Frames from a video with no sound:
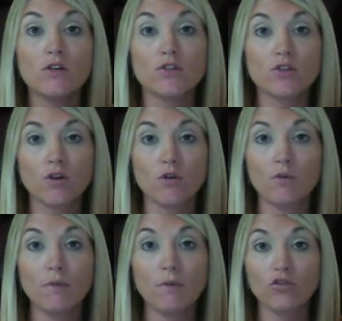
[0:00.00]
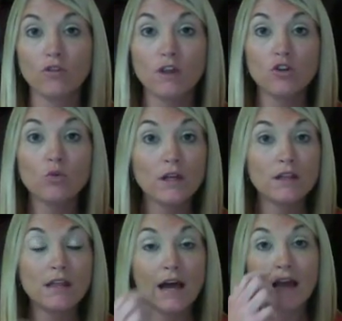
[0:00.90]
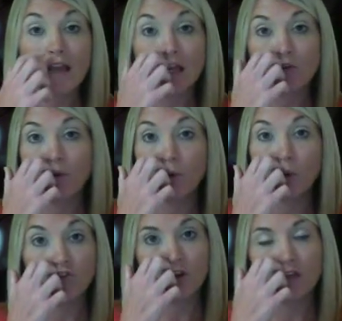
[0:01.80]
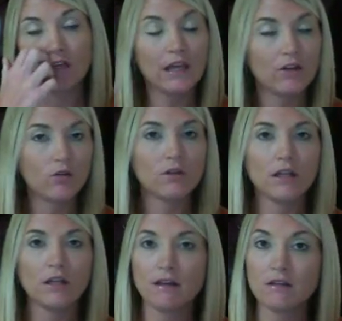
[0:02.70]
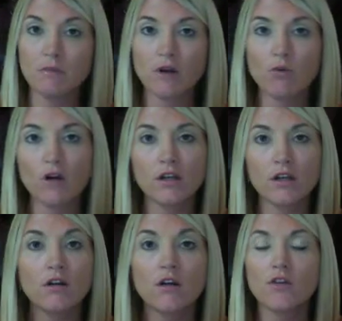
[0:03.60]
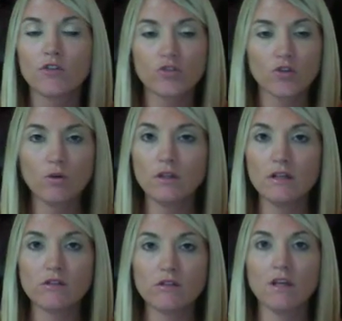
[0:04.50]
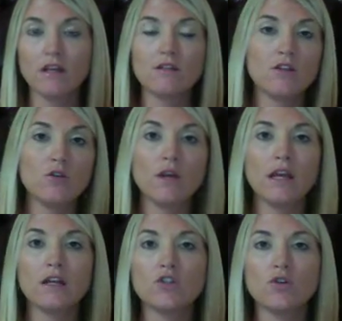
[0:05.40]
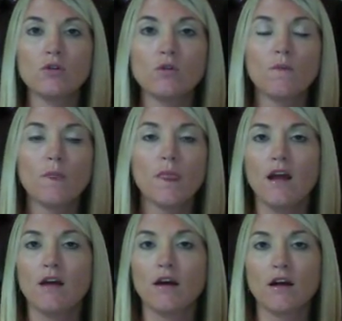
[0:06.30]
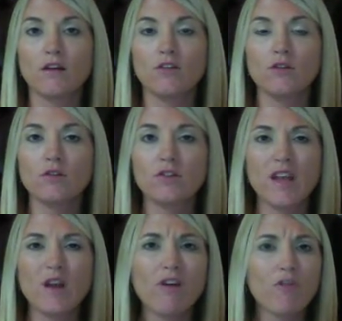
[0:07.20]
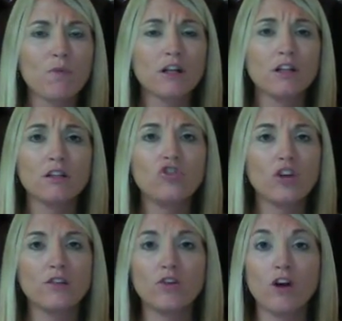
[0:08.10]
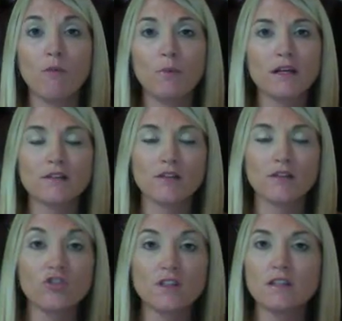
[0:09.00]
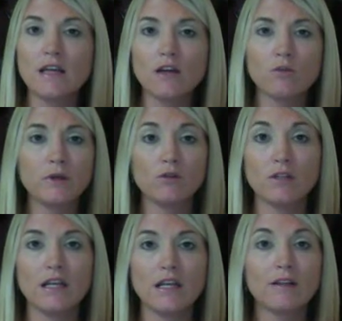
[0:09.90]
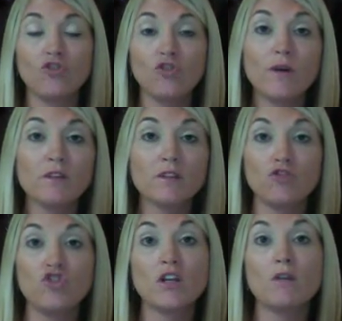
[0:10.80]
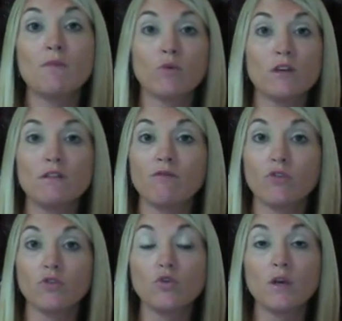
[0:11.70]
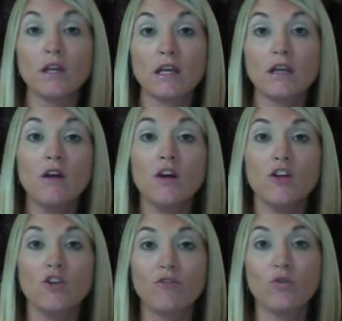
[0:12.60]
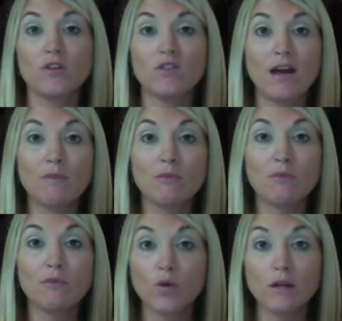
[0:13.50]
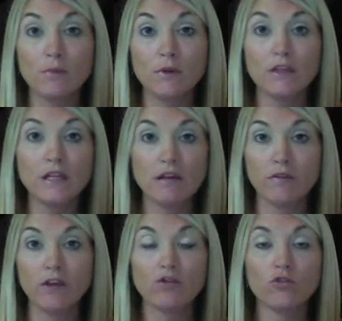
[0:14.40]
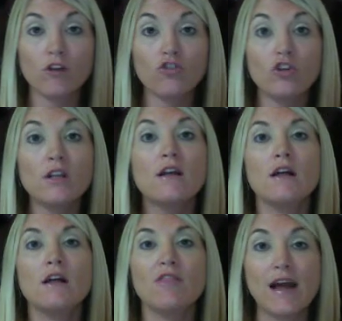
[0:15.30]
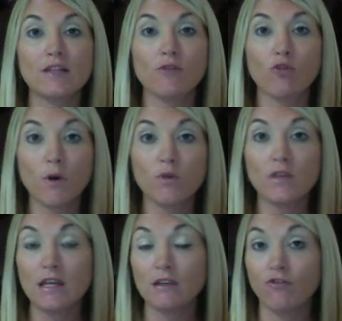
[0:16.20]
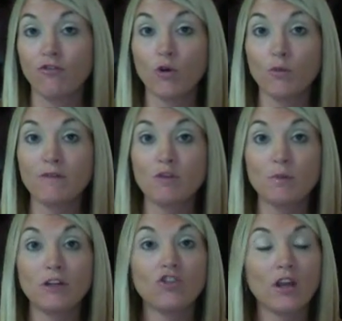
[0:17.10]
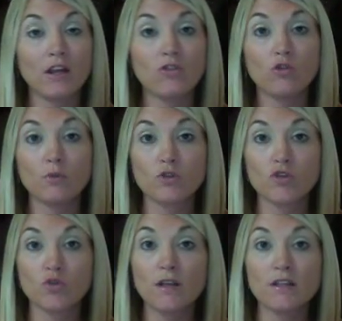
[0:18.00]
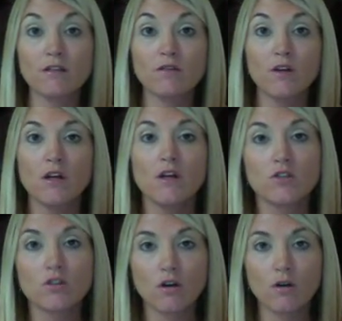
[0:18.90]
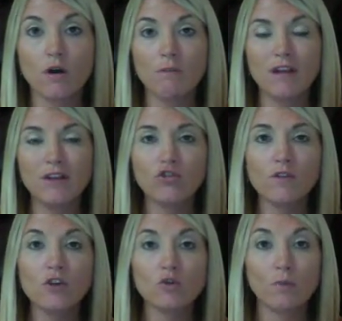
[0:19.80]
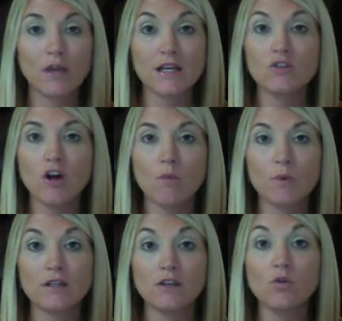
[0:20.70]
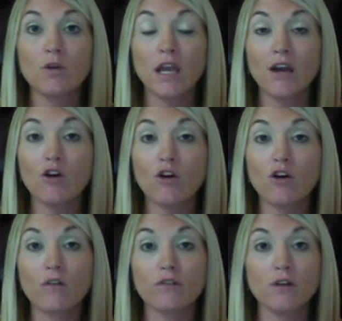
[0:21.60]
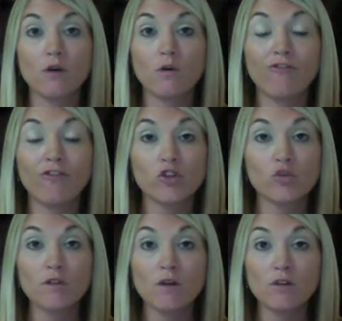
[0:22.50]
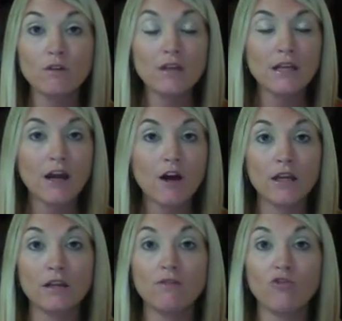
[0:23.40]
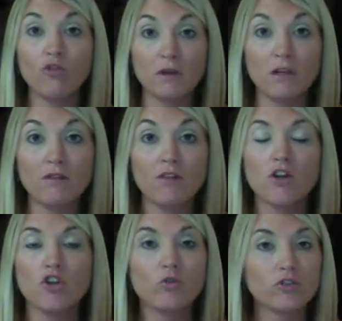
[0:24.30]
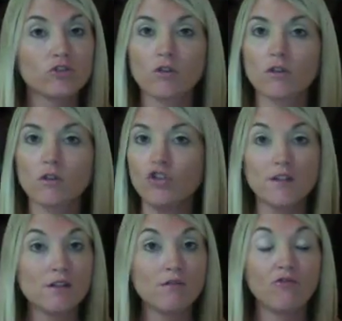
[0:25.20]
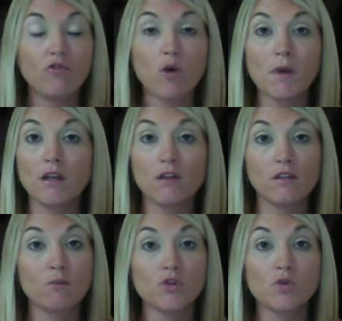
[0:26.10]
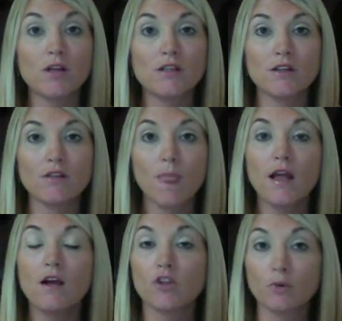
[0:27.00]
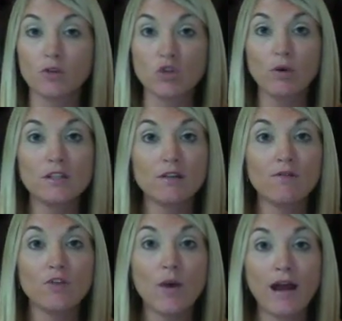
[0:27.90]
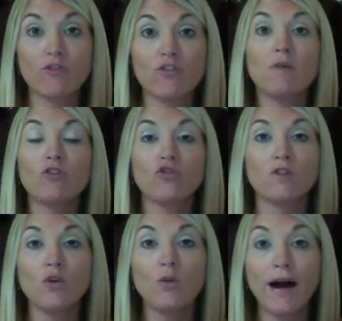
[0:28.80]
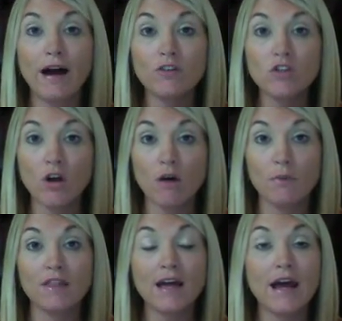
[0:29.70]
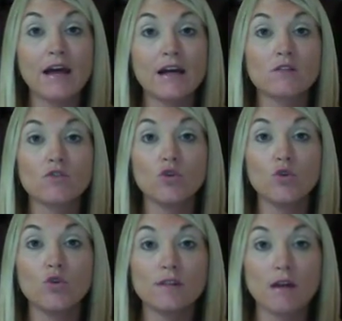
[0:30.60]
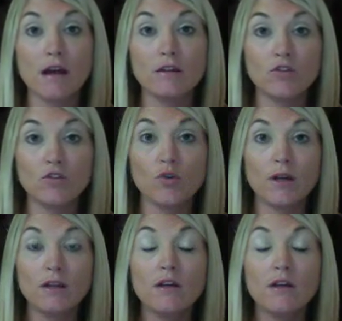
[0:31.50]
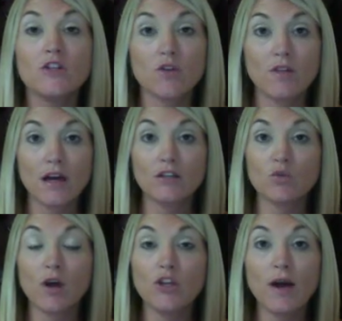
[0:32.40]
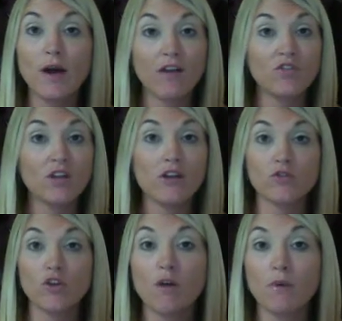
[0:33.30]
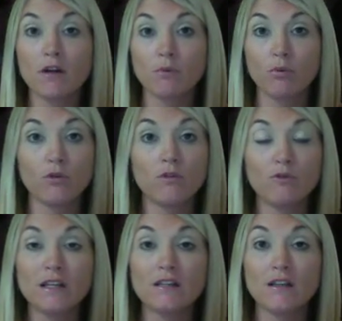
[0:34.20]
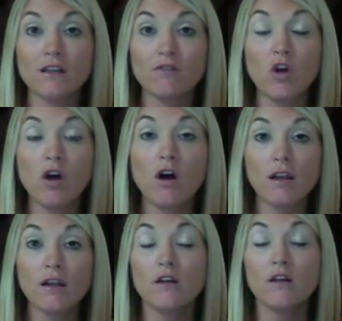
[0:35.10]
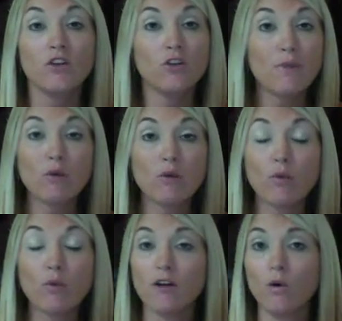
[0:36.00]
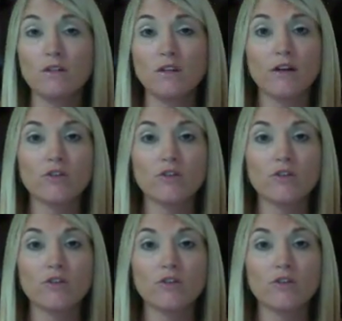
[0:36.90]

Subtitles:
So make sure that you read that. Can't do abortion, can't do legalizing marijuana. There's a whole list of things that you can't do. Stay away from the cliched topics such as the death penalty unless you have a legitimate reason for doing it. You have to establish that credibility in the introduction. That's for both the informative speech and your persuasive. So make sure that you're picking topics that you care about. So first one that we're doing now, informative, you are strictly just informing, nothing persuasive. The persuasive, you have to make sure that you have a topic that has two sides to it. So that is why you have to get your topic approved, because if not, you may write a whole entire